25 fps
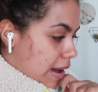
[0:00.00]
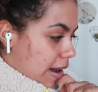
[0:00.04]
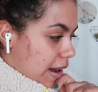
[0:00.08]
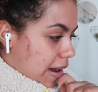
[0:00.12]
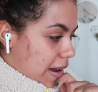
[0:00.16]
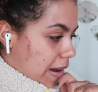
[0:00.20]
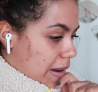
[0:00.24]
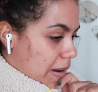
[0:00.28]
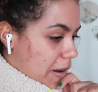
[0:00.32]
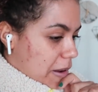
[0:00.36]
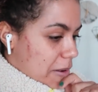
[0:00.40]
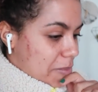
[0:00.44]

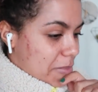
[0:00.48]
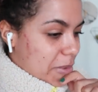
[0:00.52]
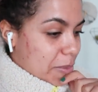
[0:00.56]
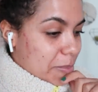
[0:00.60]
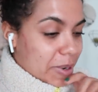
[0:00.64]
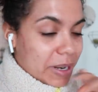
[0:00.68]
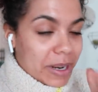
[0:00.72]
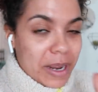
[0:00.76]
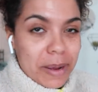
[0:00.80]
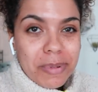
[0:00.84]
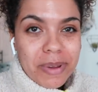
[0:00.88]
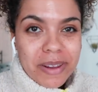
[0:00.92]
Um,
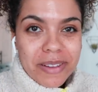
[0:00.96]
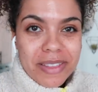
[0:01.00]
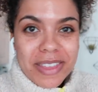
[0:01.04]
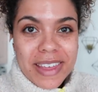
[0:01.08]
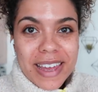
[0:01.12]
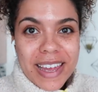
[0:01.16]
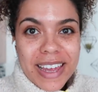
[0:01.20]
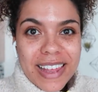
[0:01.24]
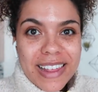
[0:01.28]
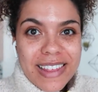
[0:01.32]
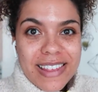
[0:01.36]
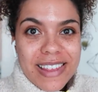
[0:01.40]
but a couple of
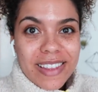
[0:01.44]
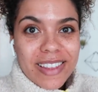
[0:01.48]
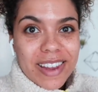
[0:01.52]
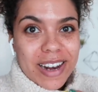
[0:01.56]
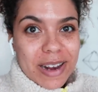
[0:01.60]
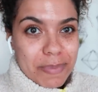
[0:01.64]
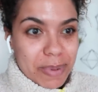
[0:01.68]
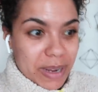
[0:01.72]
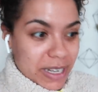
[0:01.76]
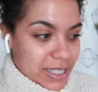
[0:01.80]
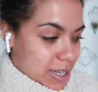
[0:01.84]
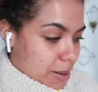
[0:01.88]
things that
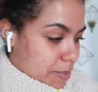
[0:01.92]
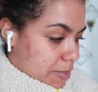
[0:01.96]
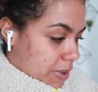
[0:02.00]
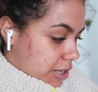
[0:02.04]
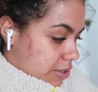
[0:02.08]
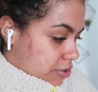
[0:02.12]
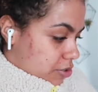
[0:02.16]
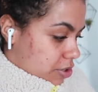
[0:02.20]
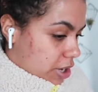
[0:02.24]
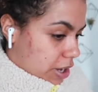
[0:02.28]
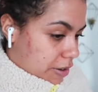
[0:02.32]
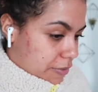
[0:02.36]
I picked up
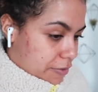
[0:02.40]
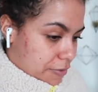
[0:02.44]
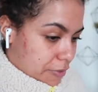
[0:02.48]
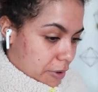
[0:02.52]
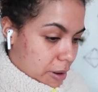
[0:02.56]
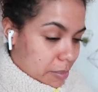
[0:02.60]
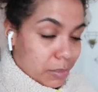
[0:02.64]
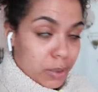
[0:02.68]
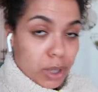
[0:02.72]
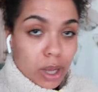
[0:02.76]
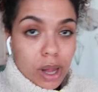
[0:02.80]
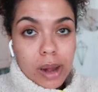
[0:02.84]
yesterday
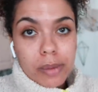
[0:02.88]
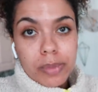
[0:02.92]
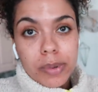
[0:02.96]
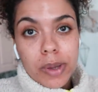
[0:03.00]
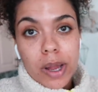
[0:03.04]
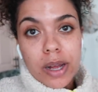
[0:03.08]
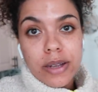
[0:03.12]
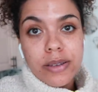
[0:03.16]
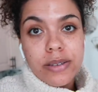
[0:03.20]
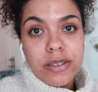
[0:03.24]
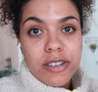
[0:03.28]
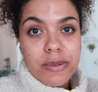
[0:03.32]
from
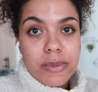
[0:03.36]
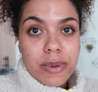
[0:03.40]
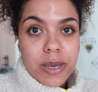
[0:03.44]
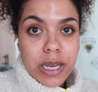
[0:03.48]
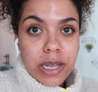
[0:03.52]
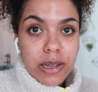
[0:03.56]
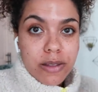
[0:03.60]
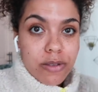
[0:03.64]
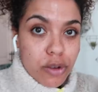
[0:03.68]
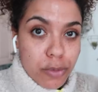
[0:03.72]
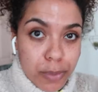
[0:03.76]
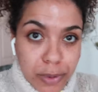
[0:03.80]
Loblaws
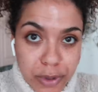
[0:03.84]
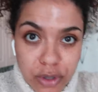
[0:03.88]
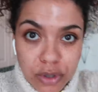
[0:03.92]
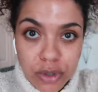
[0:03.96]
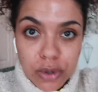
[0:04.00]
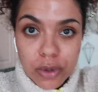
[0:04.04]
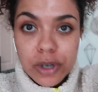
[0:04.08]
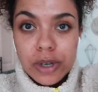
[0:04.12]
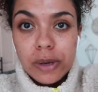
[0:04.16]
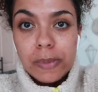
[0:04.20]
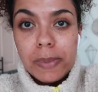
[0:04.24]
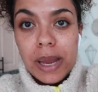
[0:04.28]
Dominion
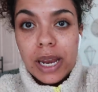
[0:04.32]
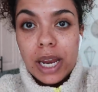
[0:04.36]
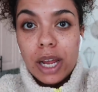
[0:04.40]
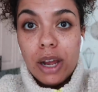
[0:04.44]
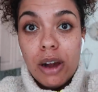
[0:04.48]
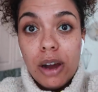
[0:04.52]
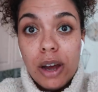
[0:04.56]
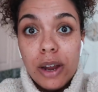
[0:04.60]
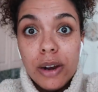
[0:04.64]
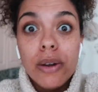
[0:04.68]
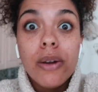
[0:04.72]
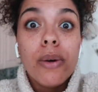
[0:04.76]
Superstore,
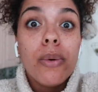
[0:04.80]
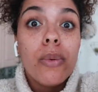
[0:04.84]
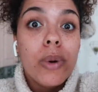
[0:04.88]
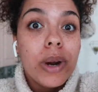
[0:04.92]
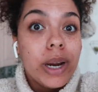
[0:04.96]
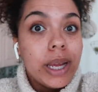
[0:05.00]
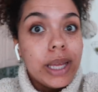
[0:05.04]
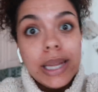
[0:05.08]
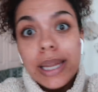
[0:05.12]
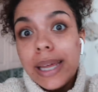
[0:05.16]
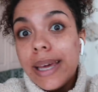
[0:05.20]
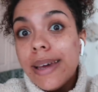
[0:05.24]
depending on
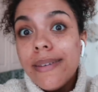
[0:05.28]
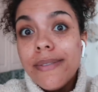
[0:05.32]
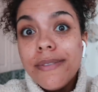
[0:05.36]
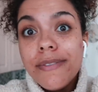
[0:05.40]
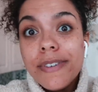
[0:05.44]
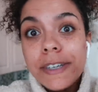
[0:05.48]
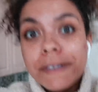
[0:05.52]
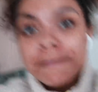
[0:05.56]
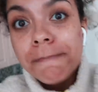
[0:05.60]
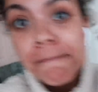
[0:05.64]
where you live.